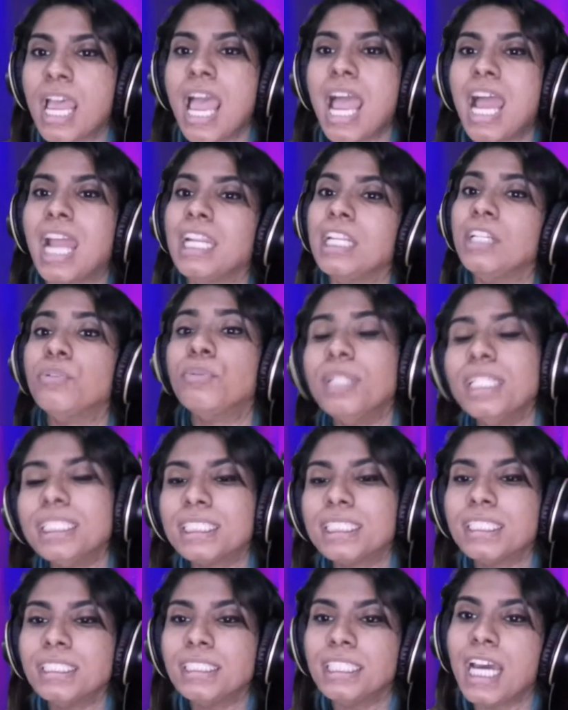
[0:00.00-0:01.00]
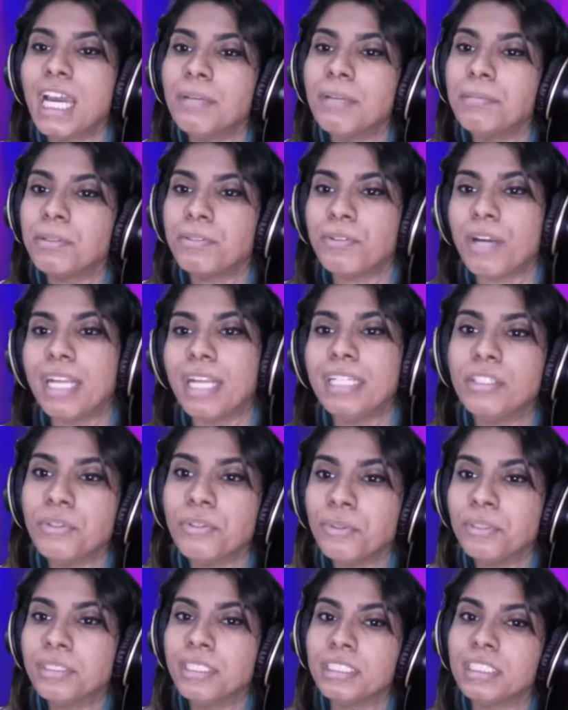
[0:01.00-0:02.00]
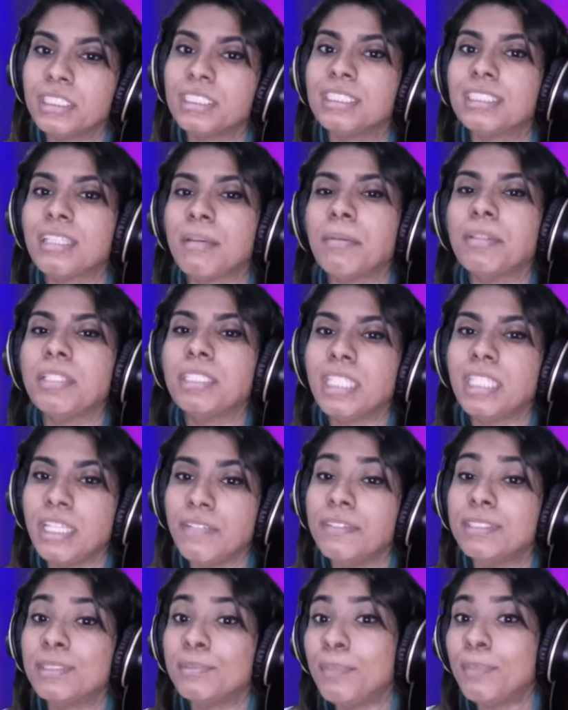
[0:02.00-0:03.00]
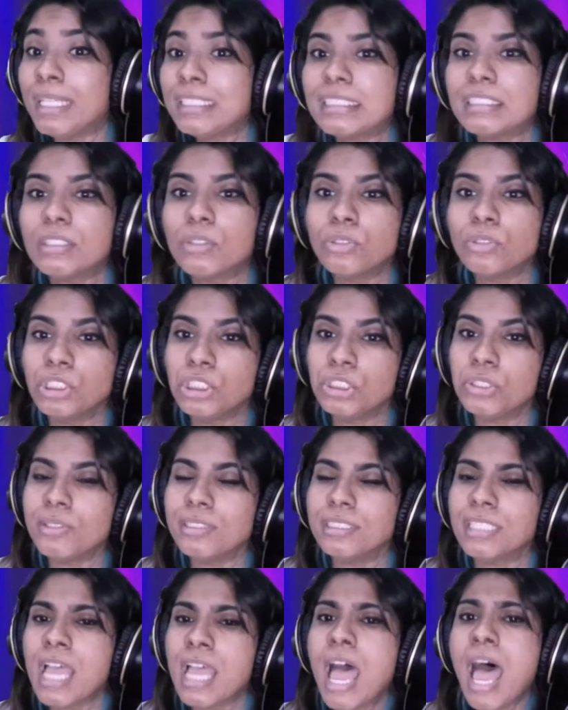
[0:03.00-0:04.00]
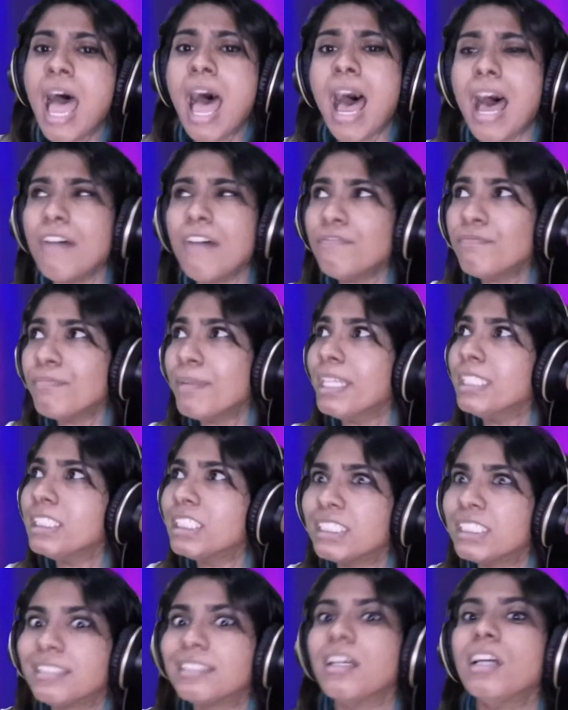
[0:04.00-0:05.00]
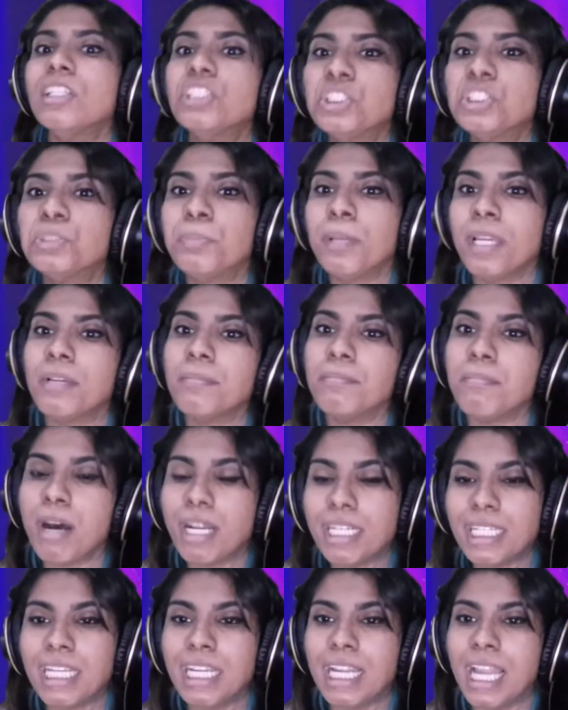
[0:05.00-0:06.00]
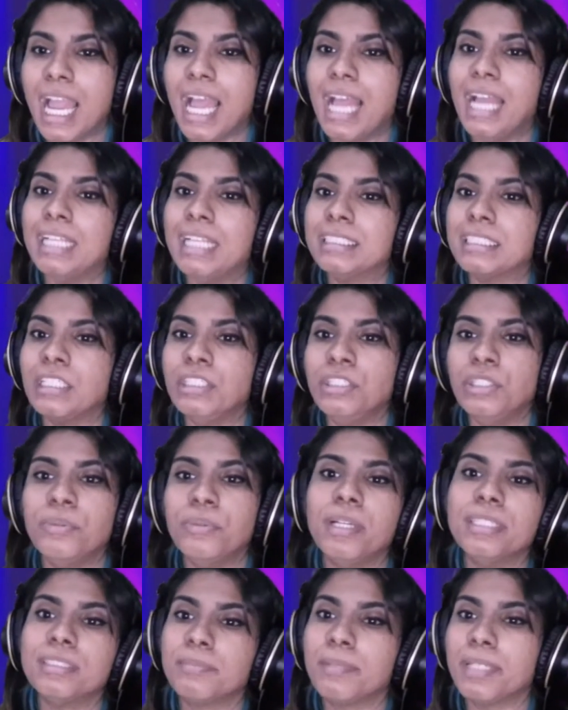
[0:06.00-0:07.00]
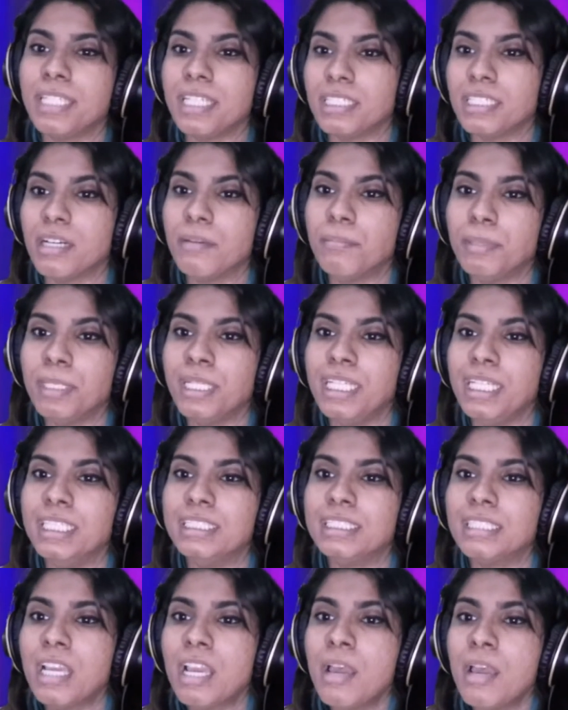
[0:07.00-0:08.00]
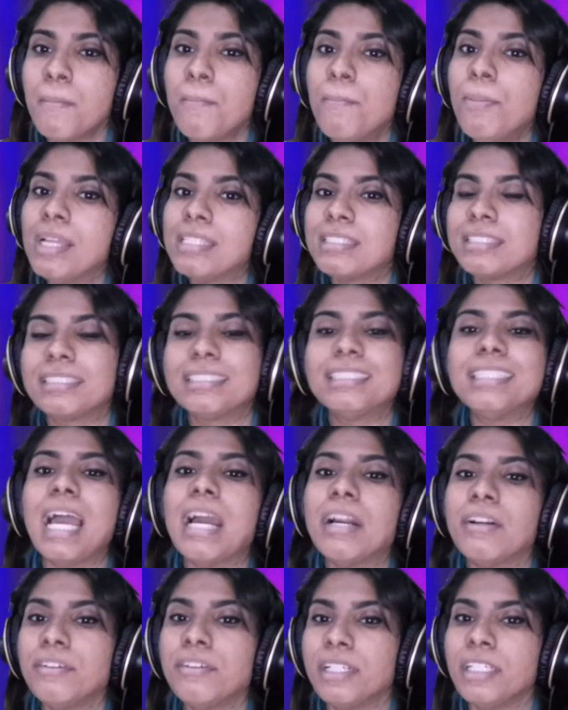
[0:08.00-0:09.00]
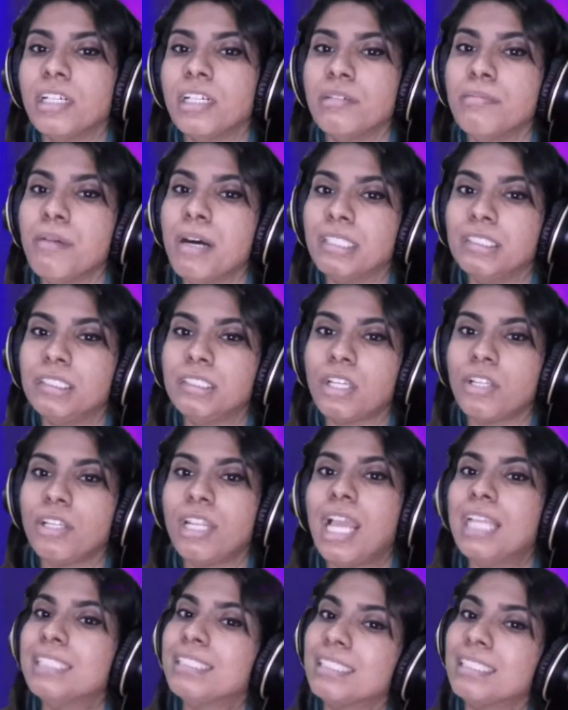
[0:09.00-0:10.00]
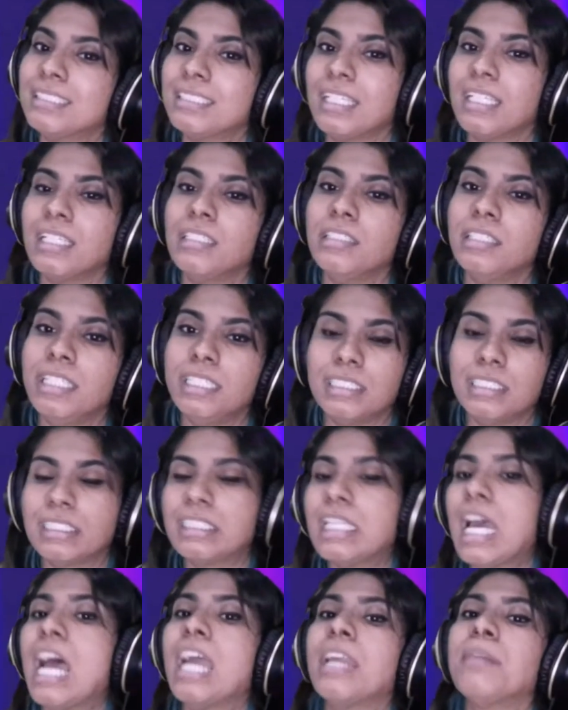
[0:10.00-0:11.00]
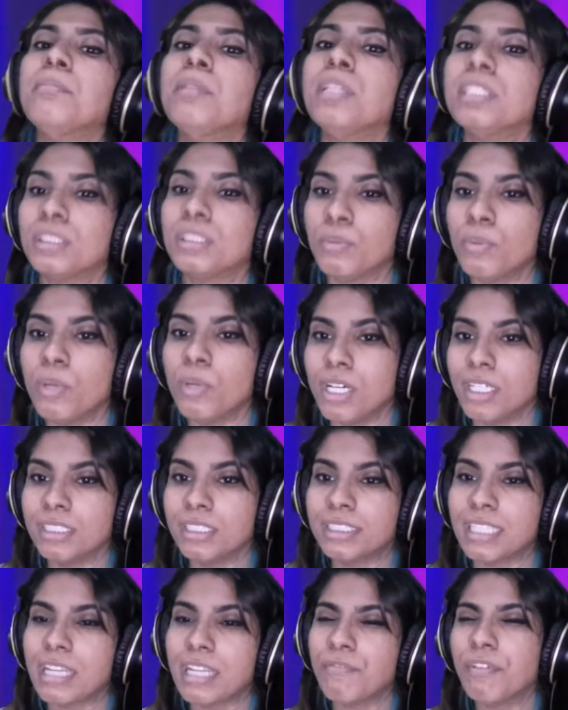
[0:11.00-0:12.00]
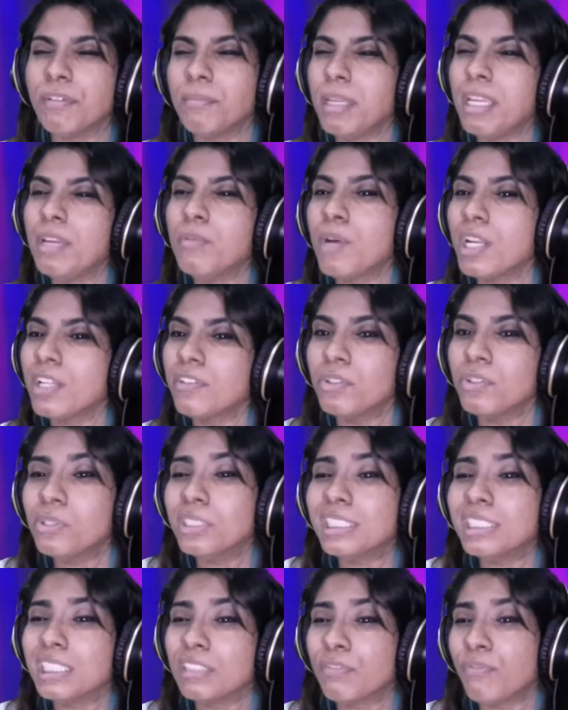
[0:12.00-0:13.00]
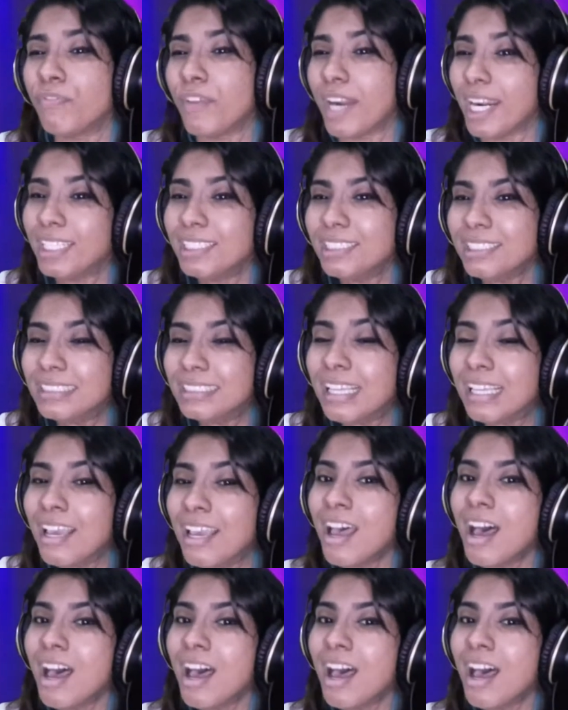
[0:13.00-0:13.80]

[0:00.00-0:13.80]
And in recent time, the right holders to some of the TV's best known shows have made such big money as US media companies bet staggering amounts on licensing these timeless works. And for me, one of those is Friends.